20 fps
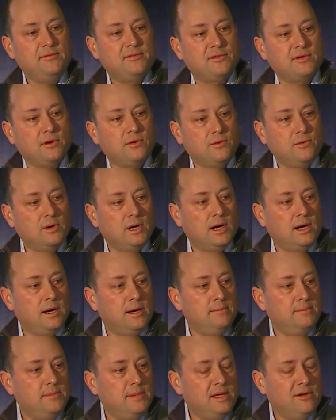
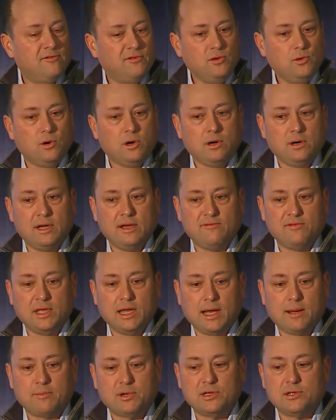So if you all have
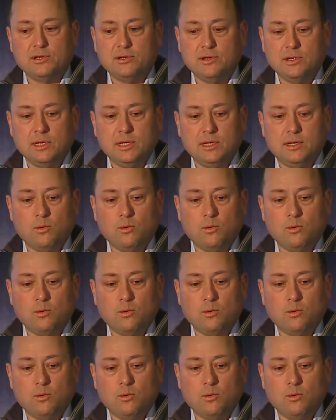the opportunity